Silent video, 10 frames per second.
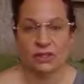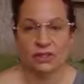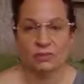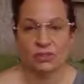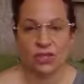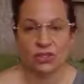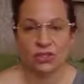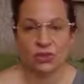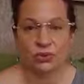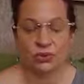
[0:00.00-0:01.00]
I just
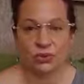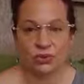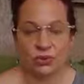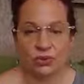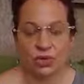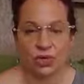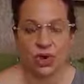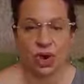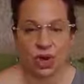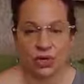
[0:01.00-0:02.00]
bless you to your
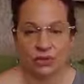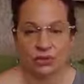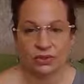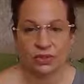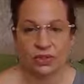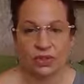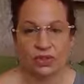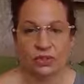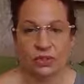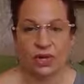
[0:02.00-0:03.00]
heart
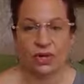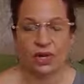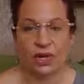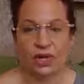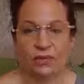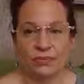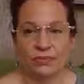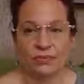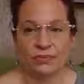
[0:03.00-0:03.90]
where um,